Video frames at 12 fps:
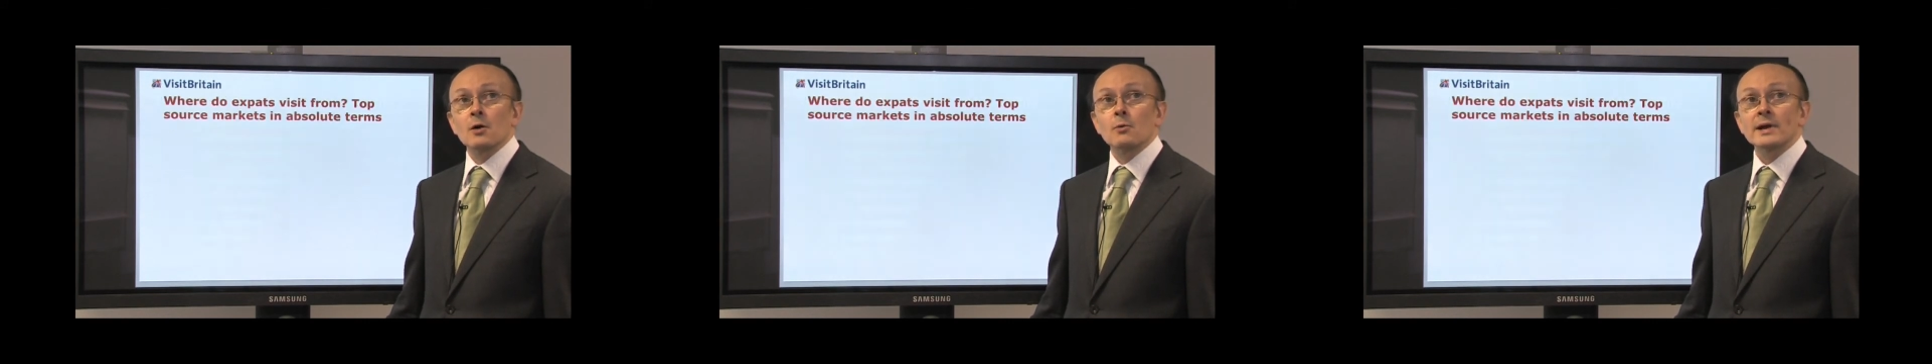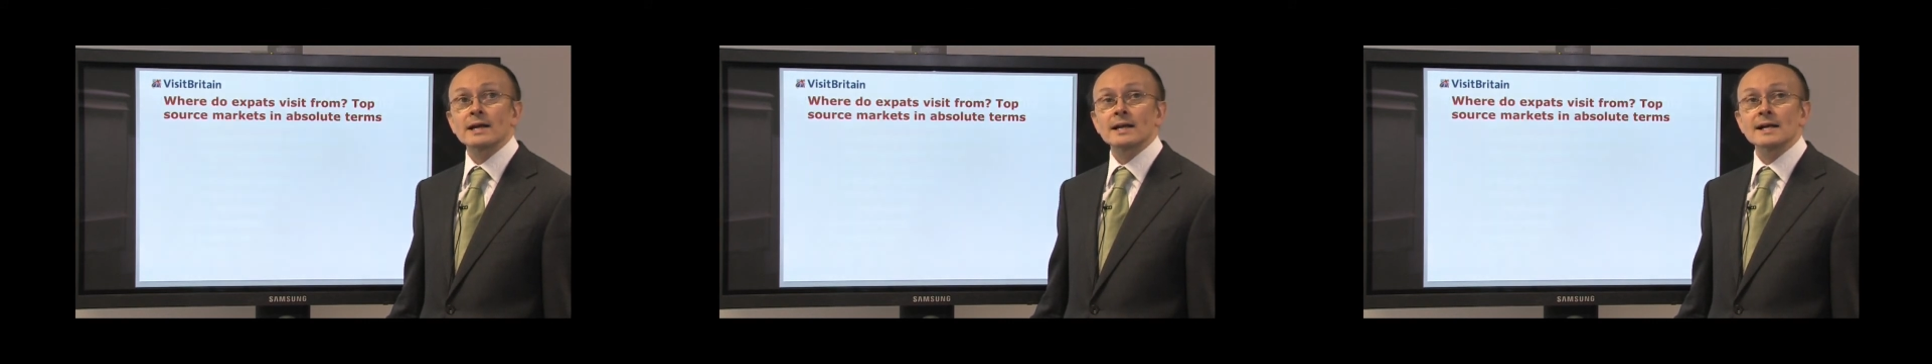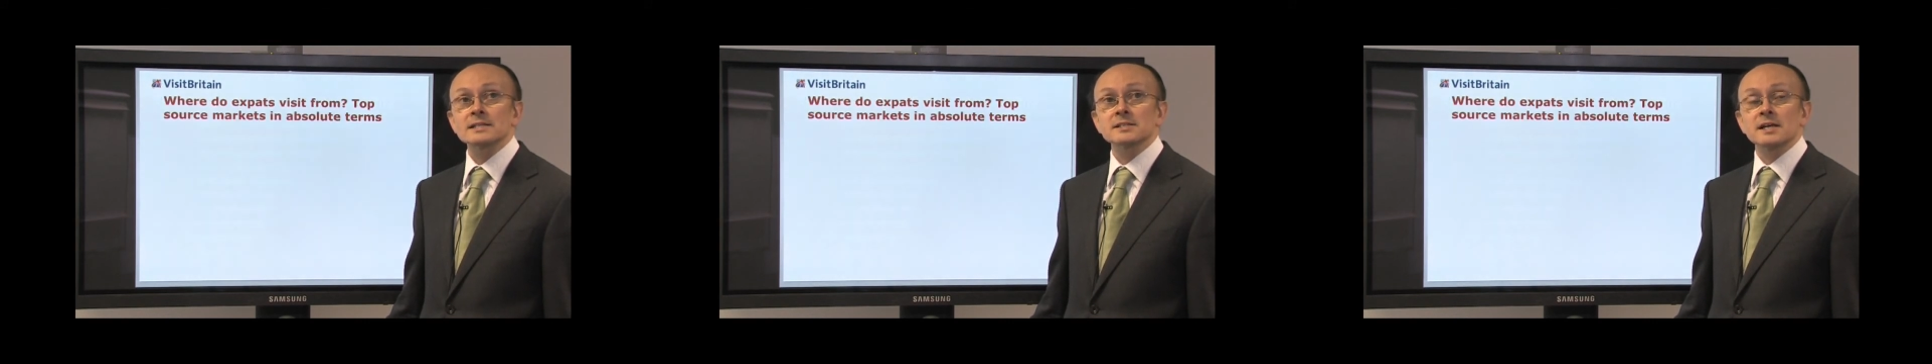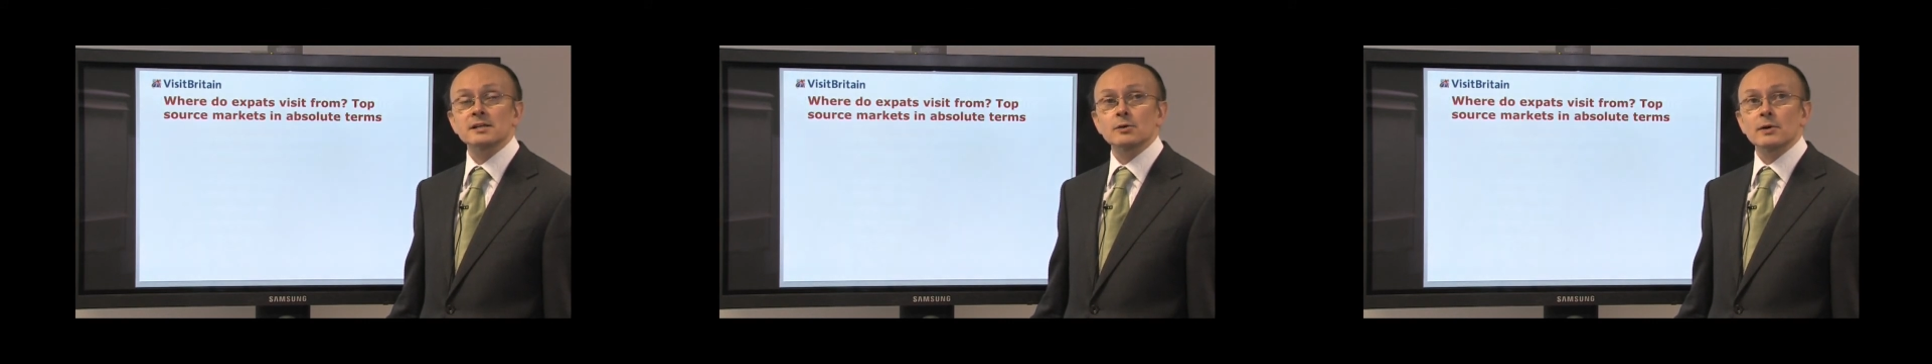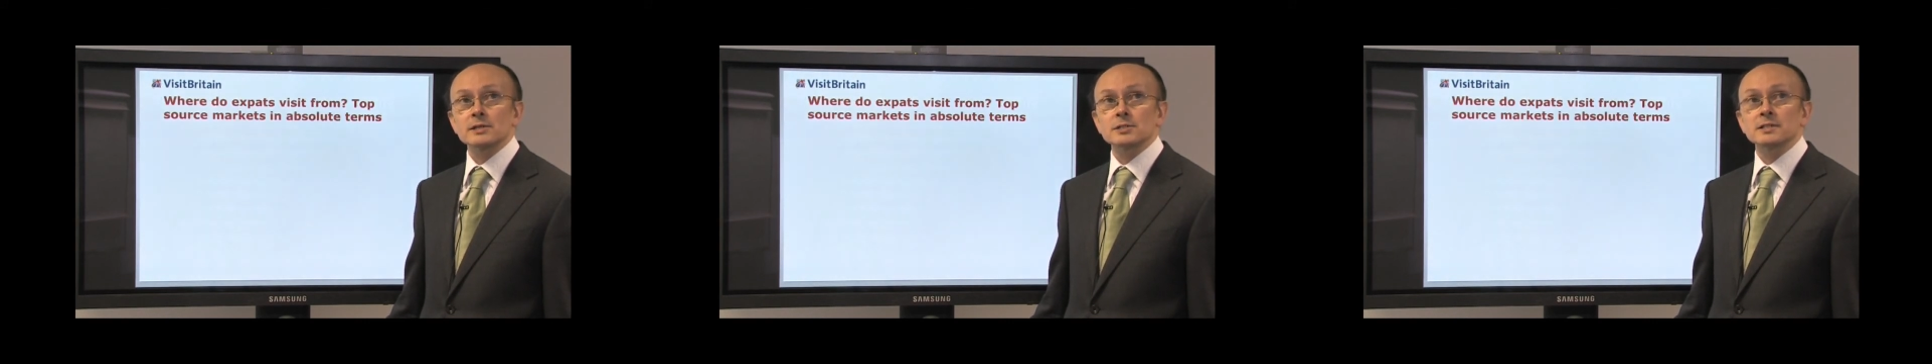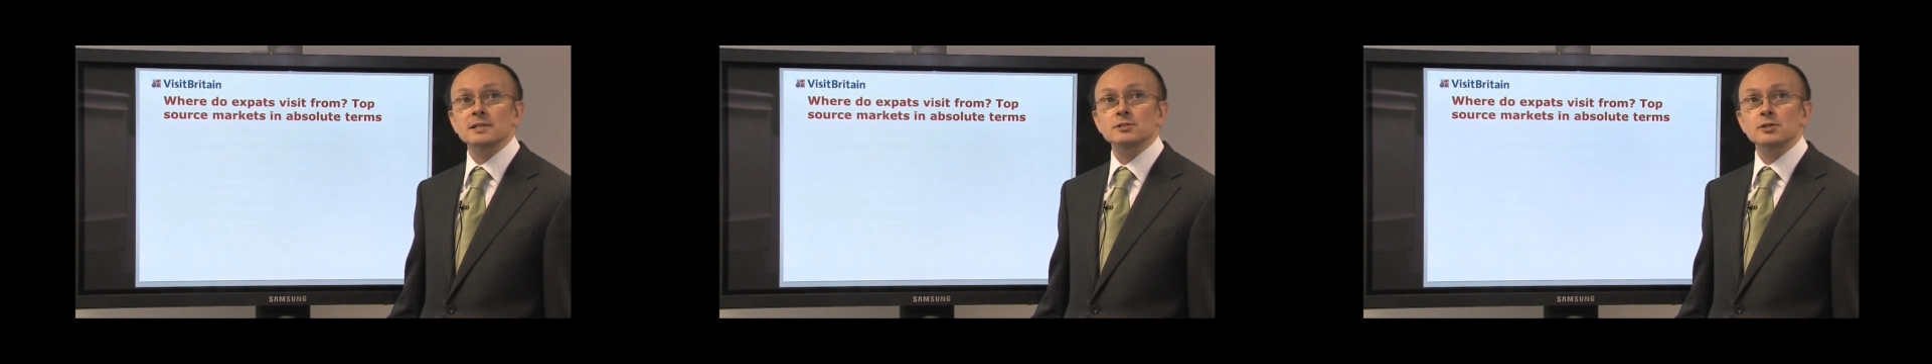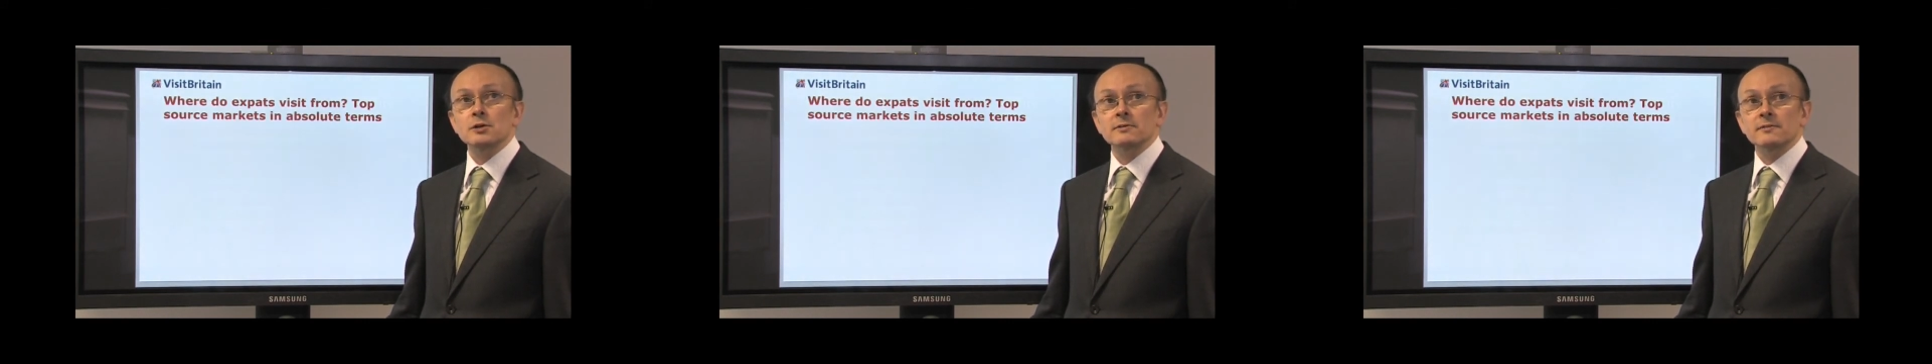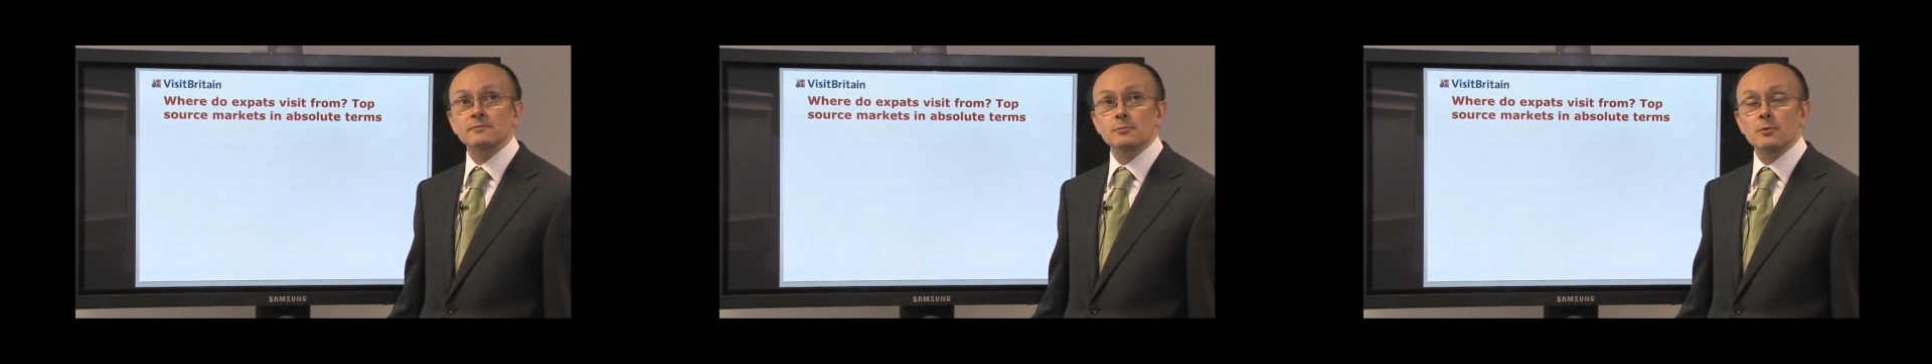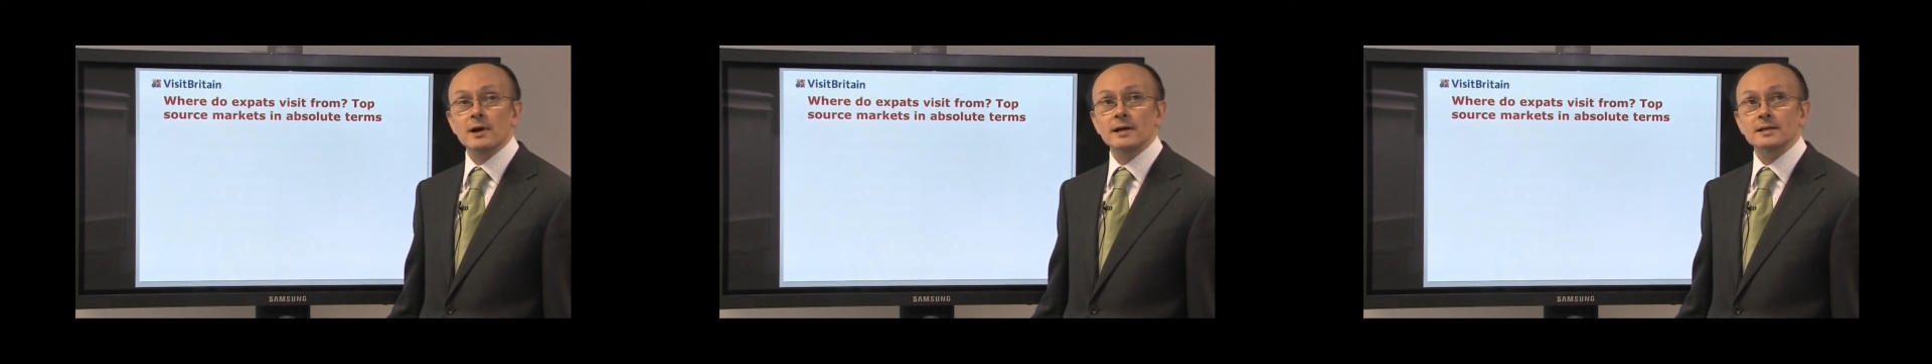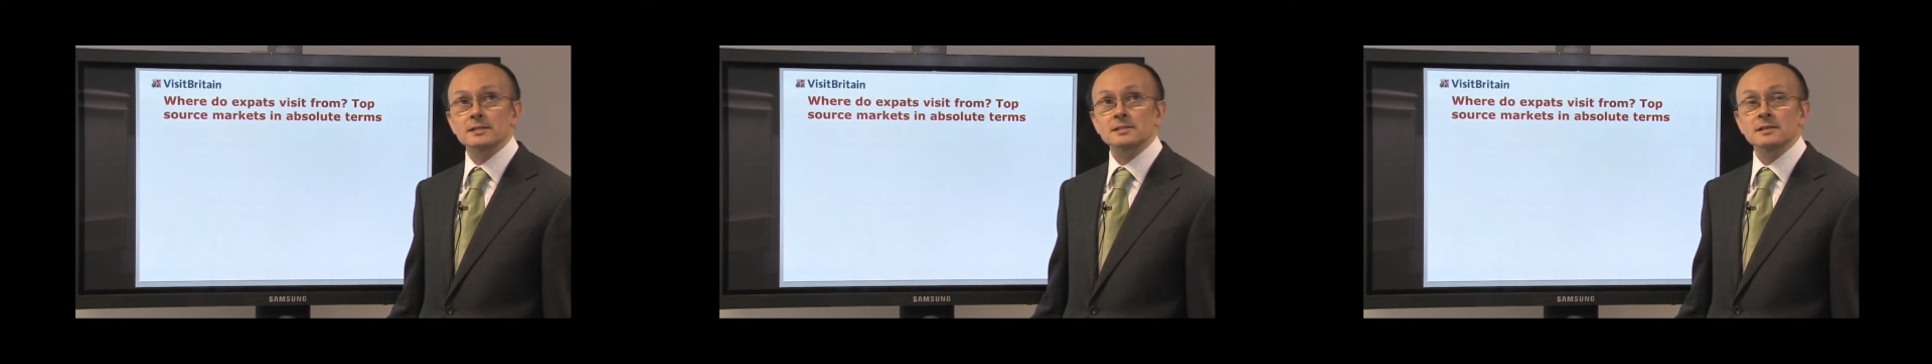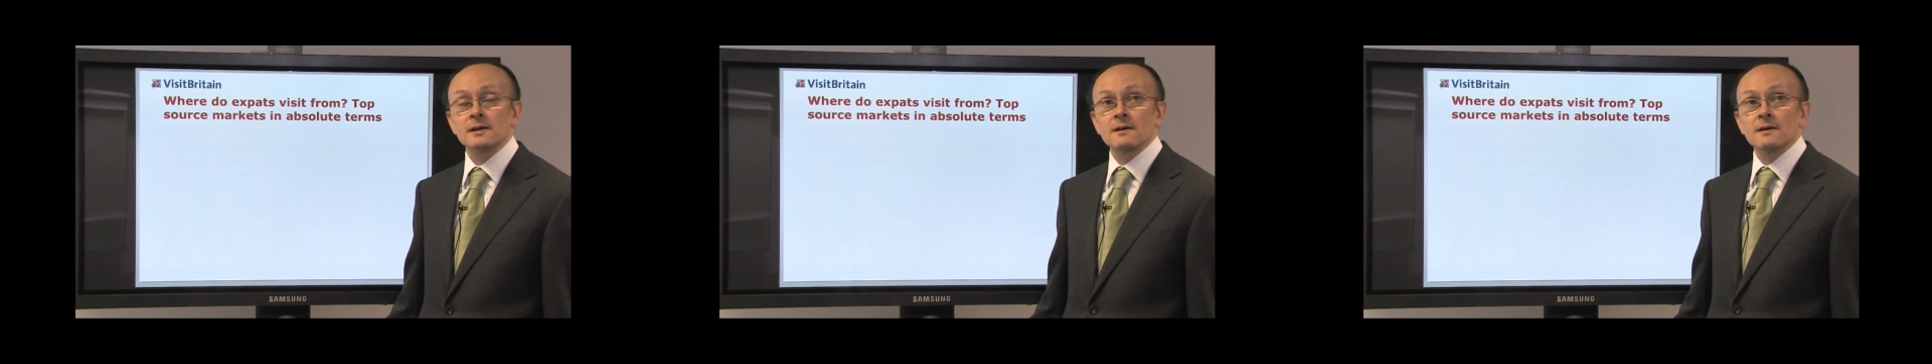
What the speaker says: We can answer that question in two different ways.